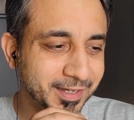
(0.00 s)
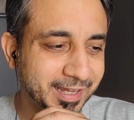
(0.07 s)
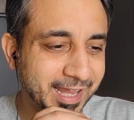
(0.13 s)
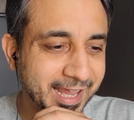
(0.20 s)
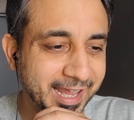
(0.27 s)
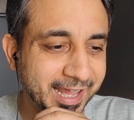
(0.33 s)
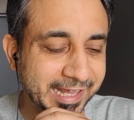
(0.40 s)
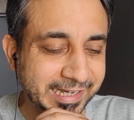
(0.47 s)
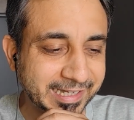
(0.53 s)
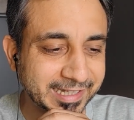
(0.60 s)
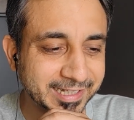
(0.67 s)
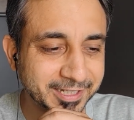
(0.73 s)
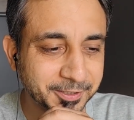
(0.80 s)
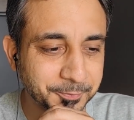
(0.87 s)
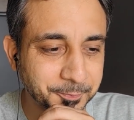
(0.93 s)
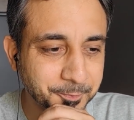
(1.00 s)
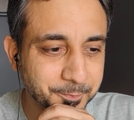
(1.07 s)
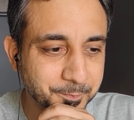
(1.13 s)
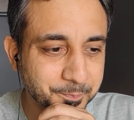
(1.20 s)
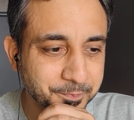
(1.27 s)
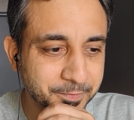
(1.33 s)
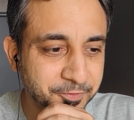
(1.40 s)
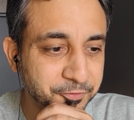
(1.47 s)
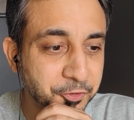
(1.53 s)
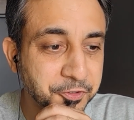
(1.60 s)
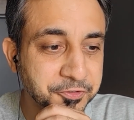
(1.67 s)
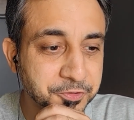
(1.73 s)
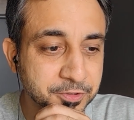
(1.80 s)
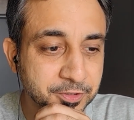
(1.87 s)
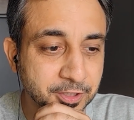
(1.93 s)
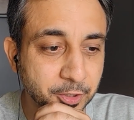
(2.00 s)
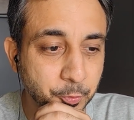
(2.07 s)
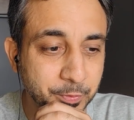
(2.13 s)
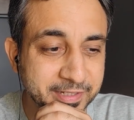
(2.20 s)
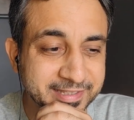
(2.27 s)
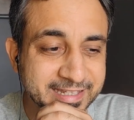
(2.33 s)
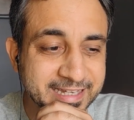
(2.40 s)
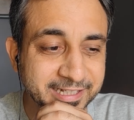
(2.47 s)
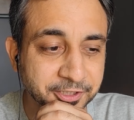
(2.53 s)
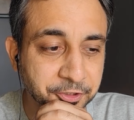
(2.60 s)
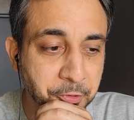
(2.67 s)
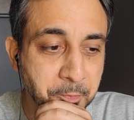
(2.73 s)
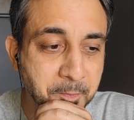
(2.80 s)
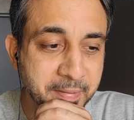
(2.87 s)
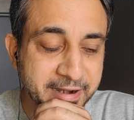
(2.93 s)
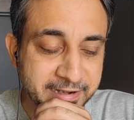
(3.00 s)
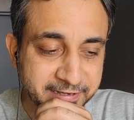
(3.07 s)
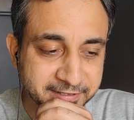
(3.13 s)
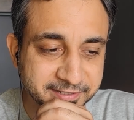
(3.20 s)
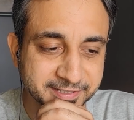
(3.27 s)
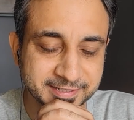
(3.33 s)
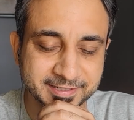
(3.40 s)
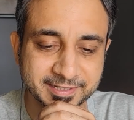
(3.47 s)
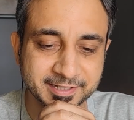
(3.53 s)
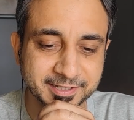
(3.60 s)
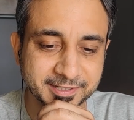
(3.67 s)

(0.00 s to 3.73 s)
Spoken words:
and of course we're seeing tremendous